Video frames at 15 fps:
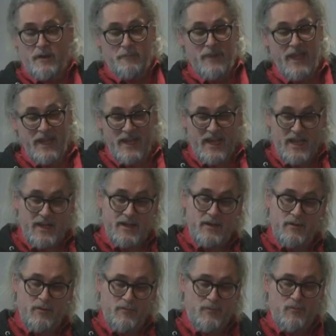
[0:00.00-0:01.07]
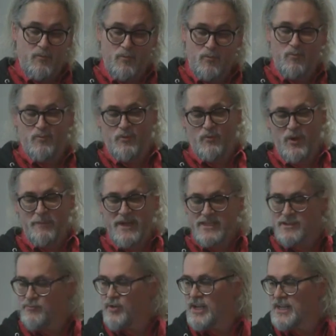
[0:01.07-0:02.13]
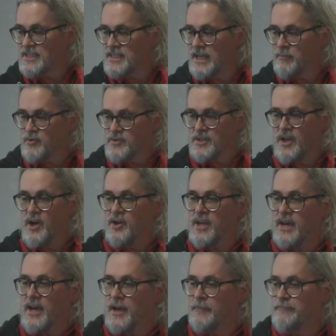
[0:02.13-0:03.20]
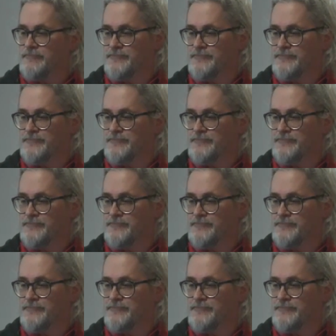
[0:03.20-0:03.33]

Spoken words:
Metadata. What about some real examples? Okay.